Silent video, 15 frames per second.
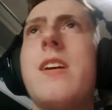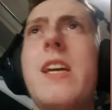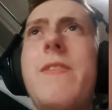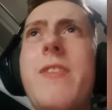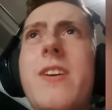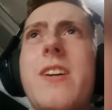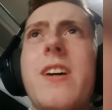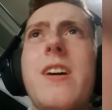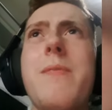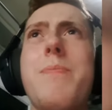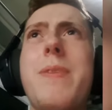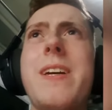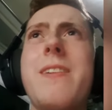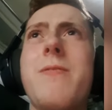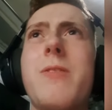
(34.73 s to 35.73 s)
If you can't
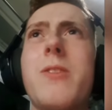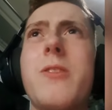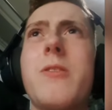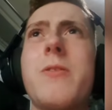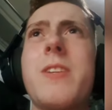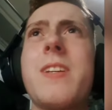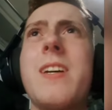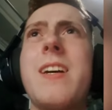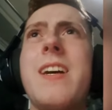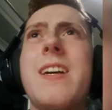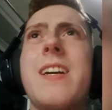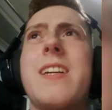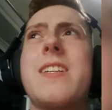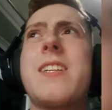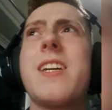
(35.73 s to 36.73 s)
beat Wolves,
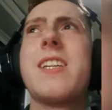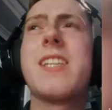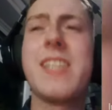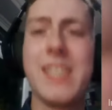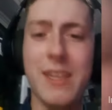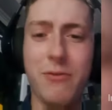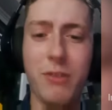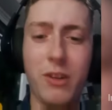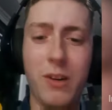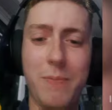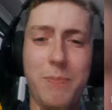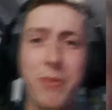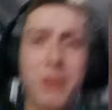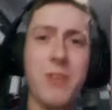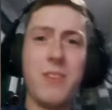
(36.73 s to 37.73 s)
just give
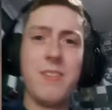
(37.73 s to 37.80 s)
up.